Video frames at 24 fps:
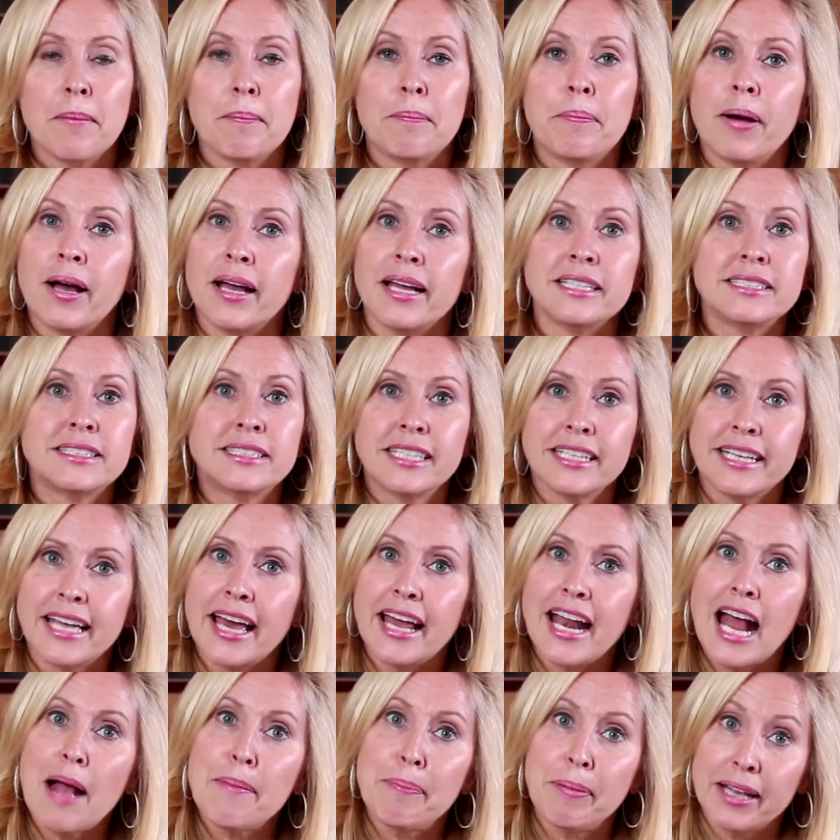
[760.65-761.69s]
But to
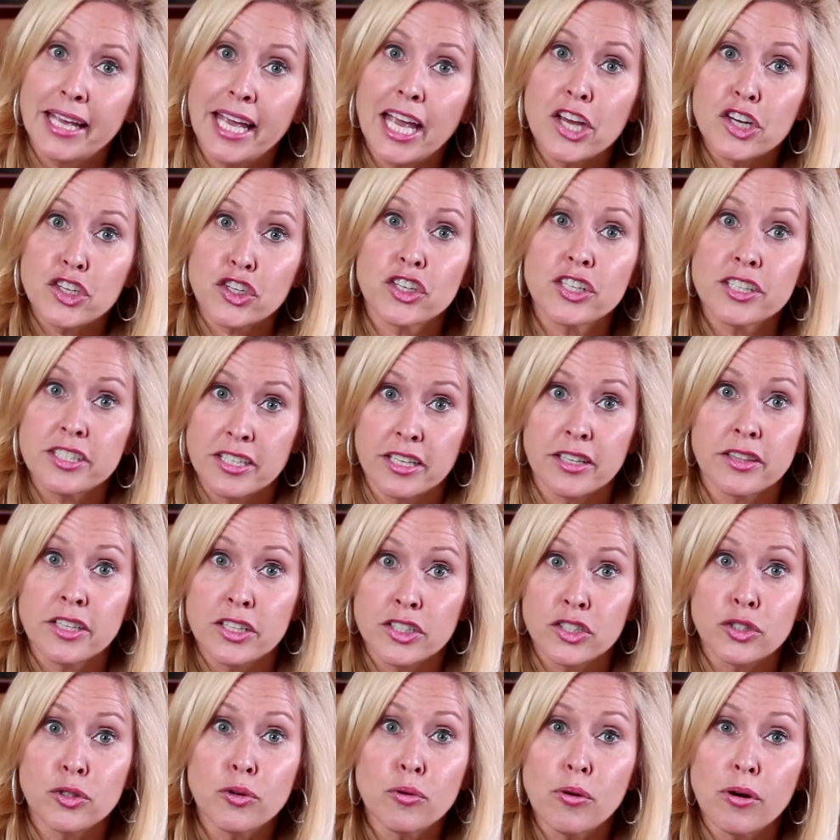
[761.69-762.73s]
get applications in the
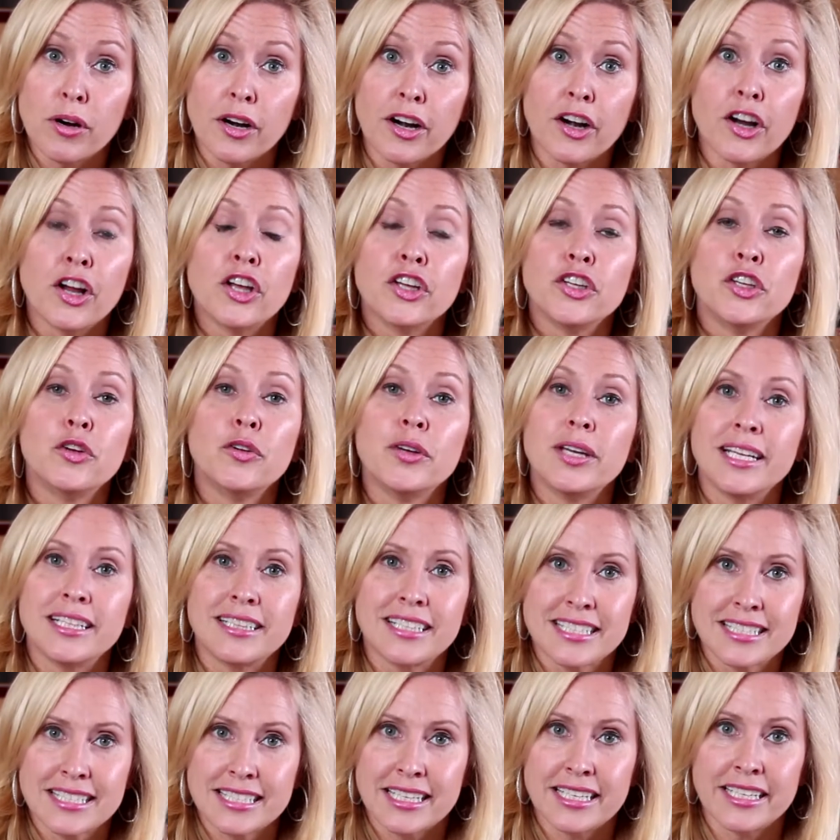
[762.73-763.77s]
door, you need
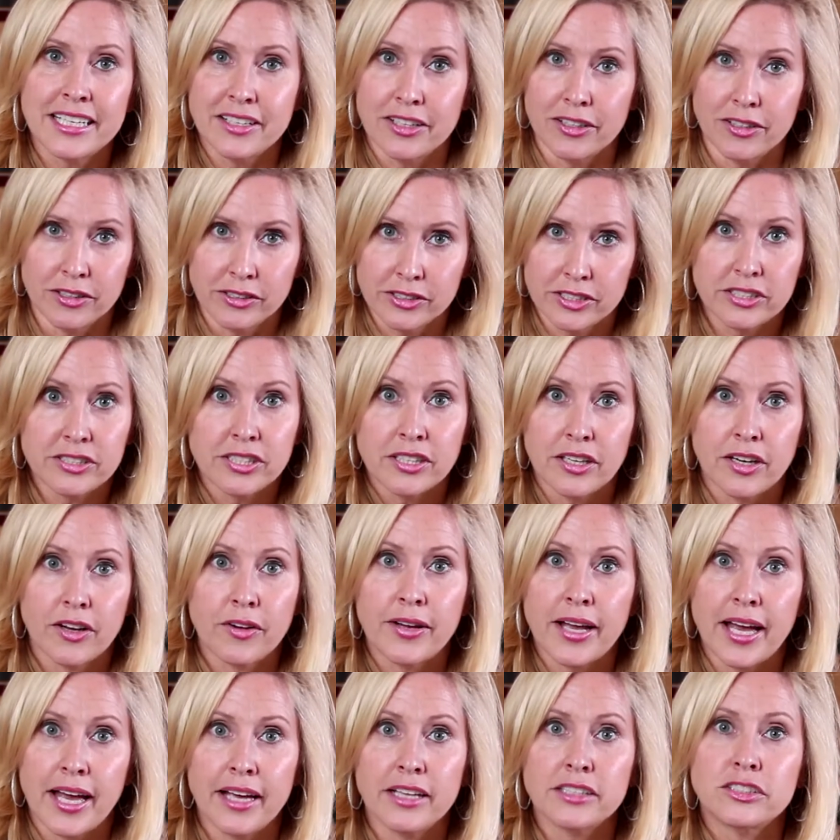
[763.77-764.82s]
the skills,
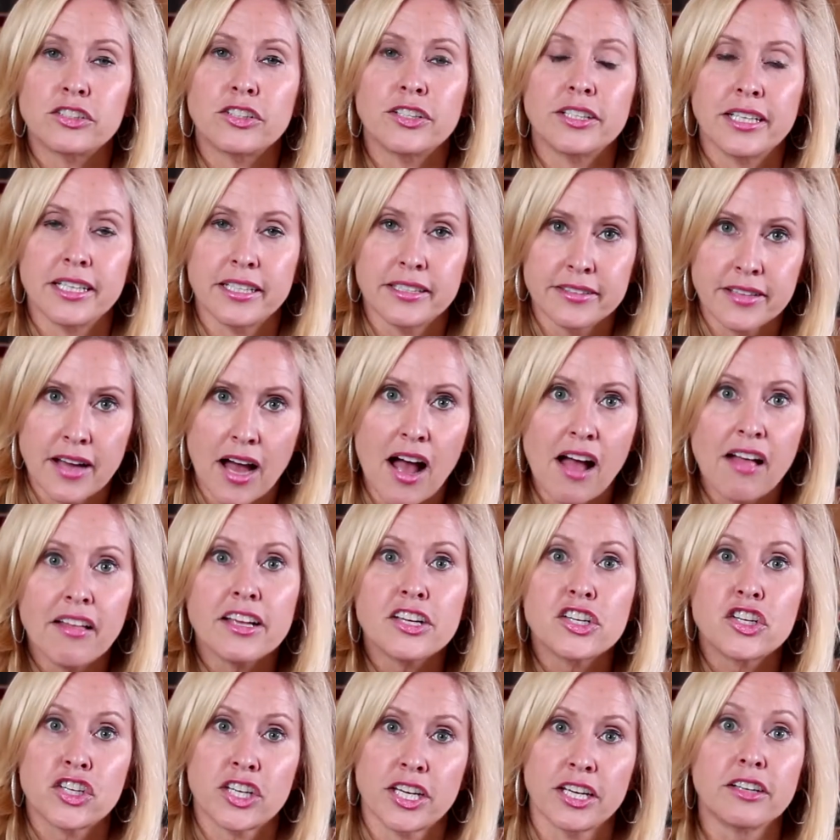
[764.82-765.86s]
okay? So you need
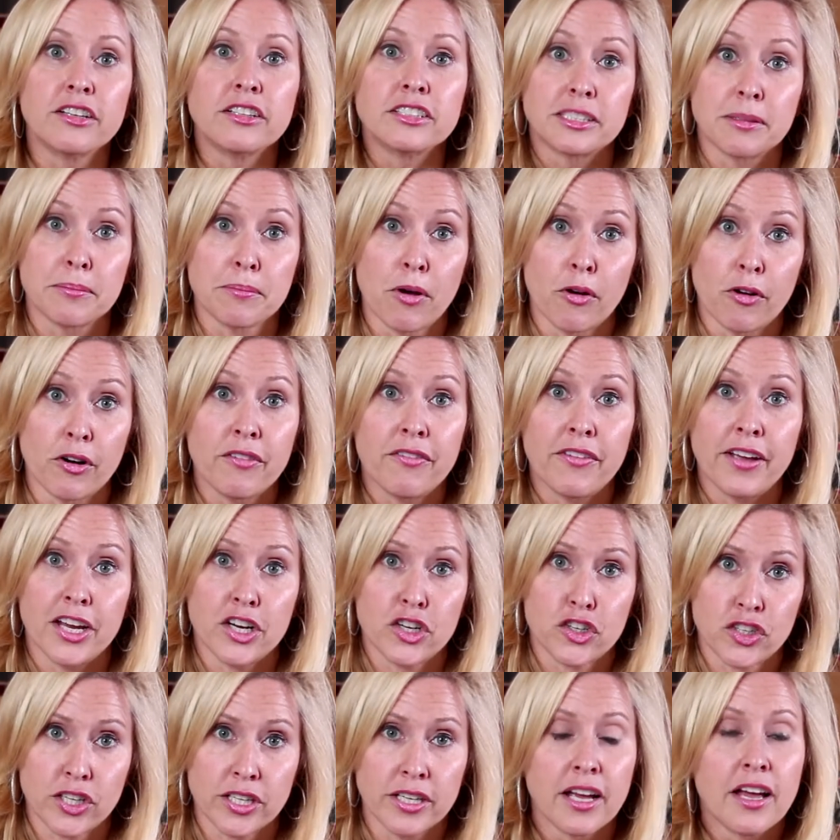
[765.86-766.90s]
knowledge, skills, and
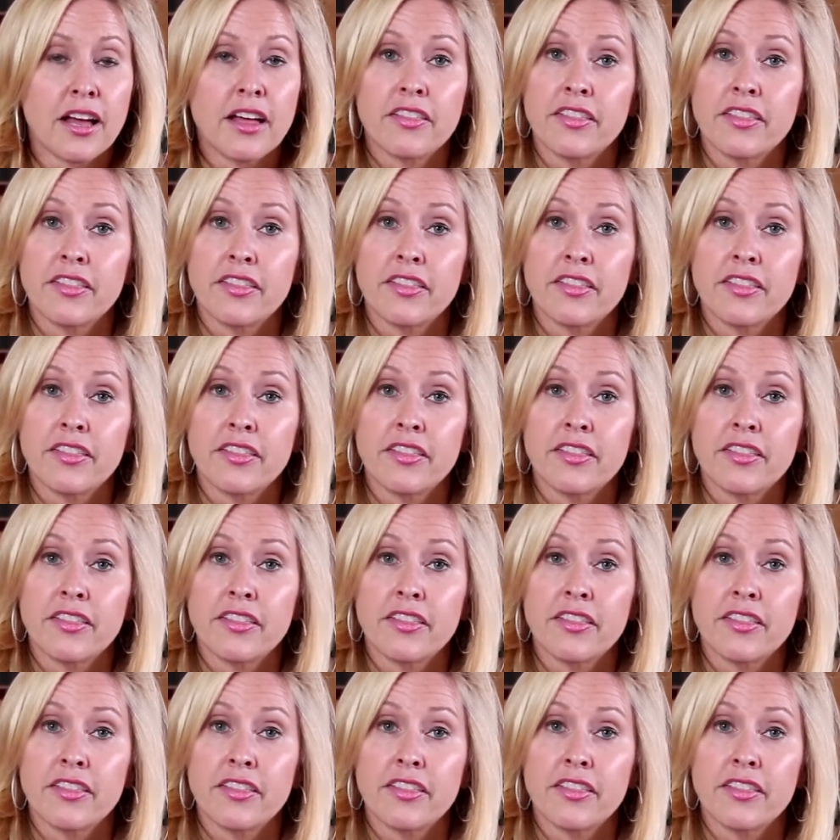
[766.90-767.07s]
motivation.